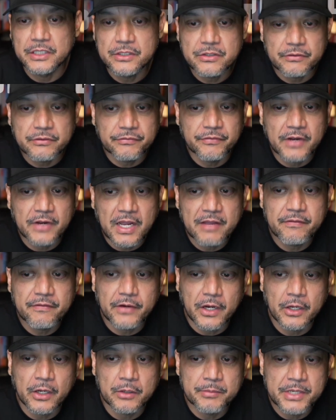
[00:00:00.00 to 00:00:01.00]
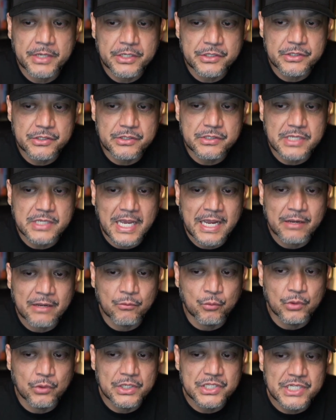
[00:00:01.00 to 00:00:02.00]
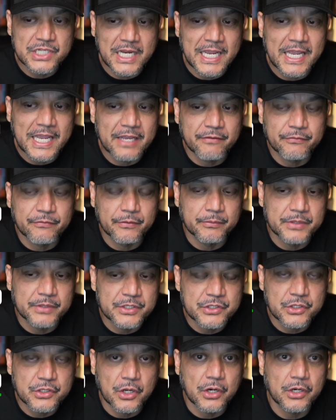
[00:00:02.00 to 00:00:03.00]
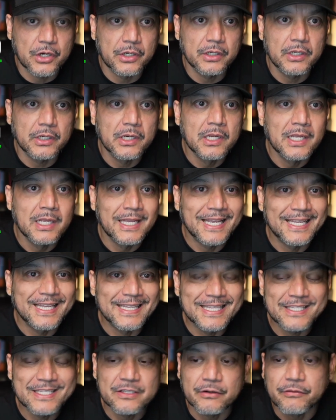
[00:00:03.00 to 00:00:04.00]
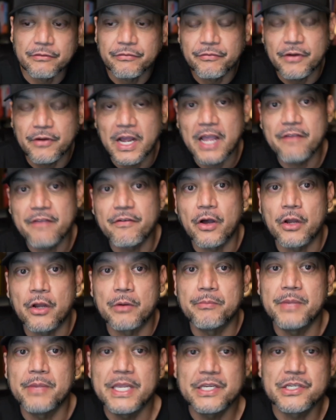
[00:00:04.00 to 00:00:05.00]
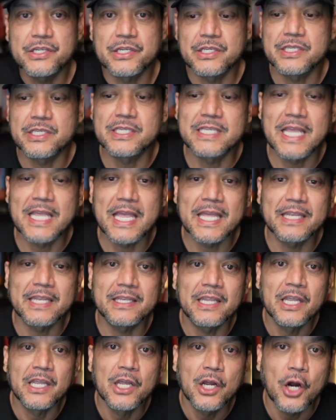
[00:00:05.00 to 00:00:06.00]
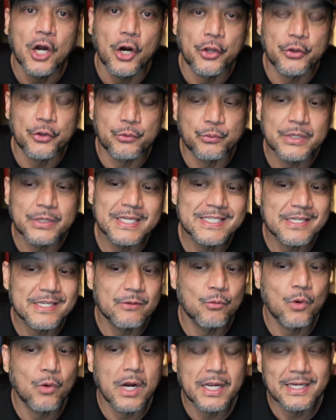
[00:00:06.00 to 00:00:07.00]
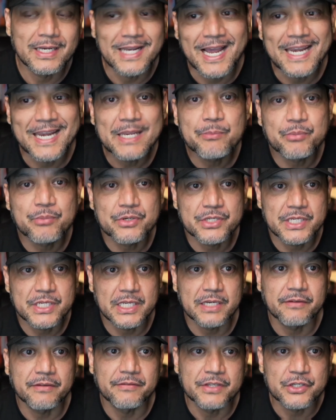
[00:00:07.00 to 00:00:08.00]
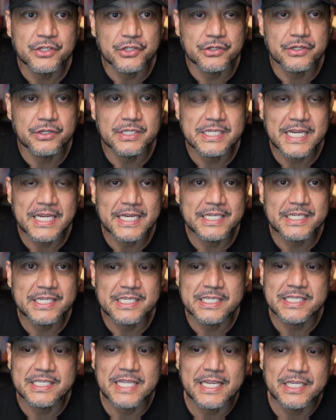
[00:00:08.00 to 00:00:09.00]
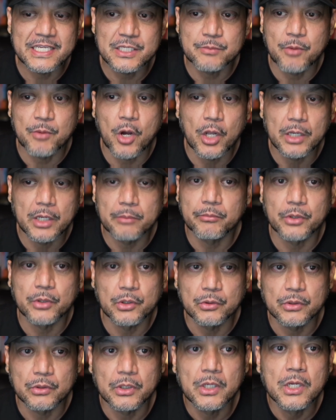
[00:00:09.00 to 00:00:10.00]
are 5 automations I wish I had from the start, and these are 5 automations that are the reason why 90% of insurance agents stay small and broke.